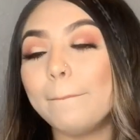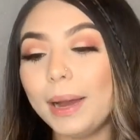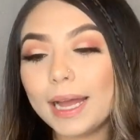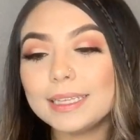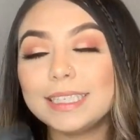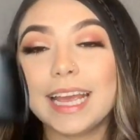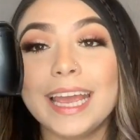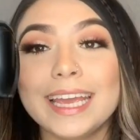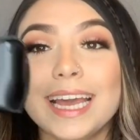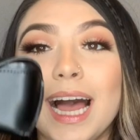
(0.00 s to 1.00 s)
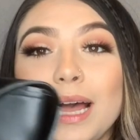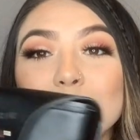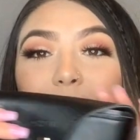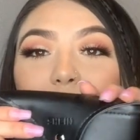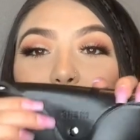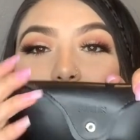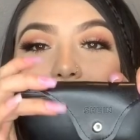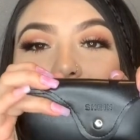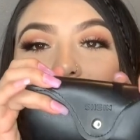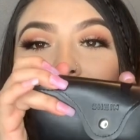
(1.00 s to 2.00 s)
but it comes
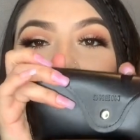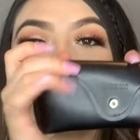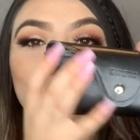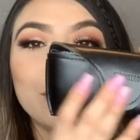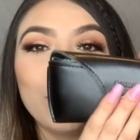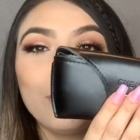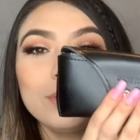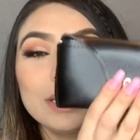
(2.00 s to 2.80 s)
with their own